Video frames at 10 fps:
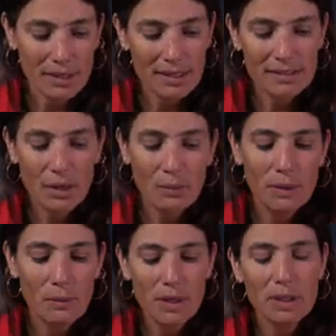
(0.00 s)
So we
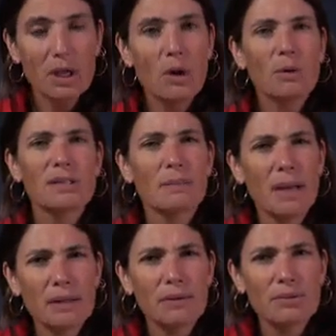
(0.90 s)
want to know, is the
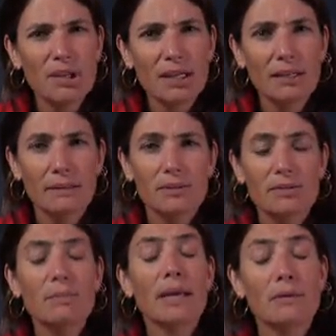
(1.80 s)

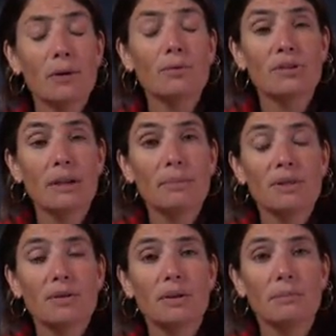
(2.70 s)
microchip in
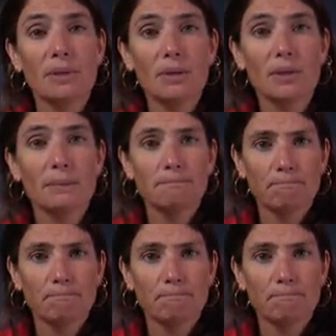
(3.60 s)
your computer